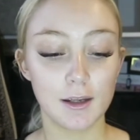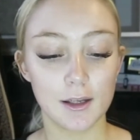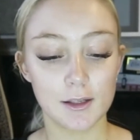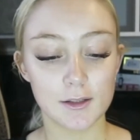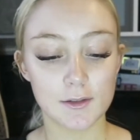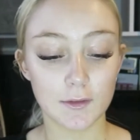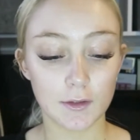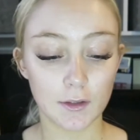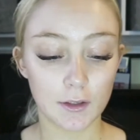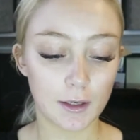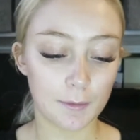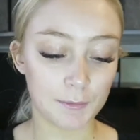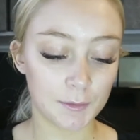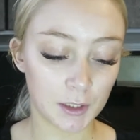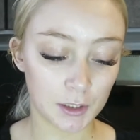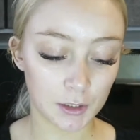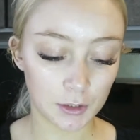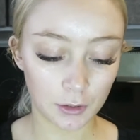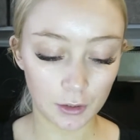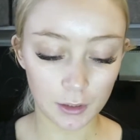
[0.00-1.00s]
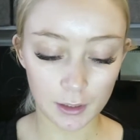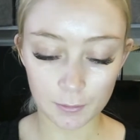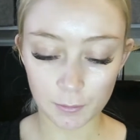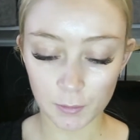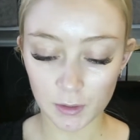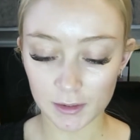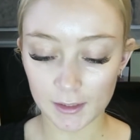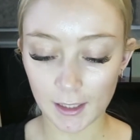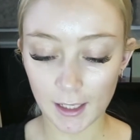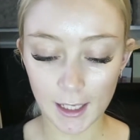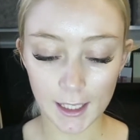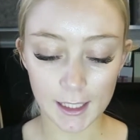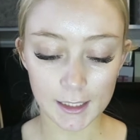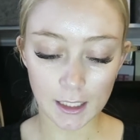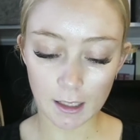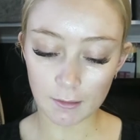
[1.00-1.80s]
So I'm going to go in with that, and